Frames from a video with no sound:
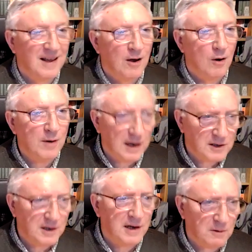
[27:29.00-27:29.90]
Oh, yes,
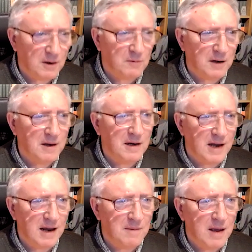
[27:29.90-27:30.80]
it, it, it, it
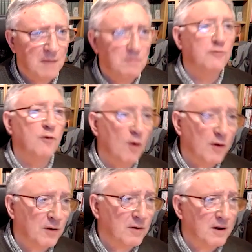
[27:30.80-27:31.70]
came before
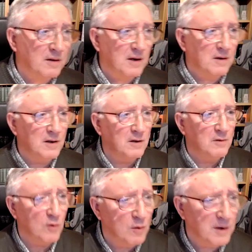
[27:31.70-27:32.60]
the, the, the, the,
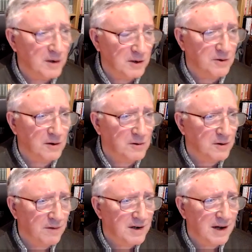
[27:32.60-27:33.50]
Roman destruction
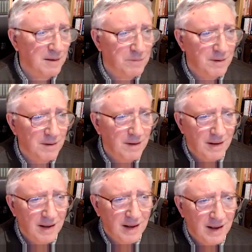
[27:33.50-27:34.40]
of the temple.
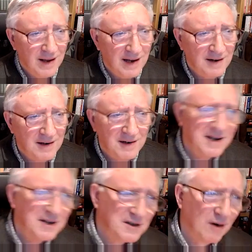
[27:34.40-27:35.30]
It, it
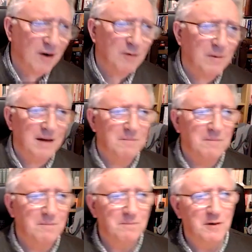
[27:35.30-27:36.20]
dates a long way
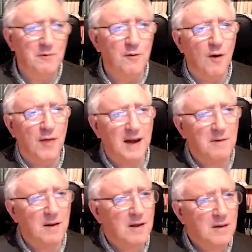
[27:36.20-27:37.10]
before that.
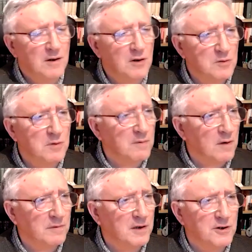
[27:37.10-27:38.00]
The Jews were
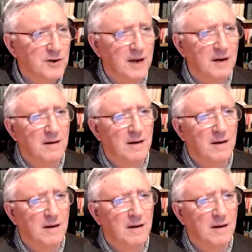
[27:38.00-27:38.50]
involved in trade.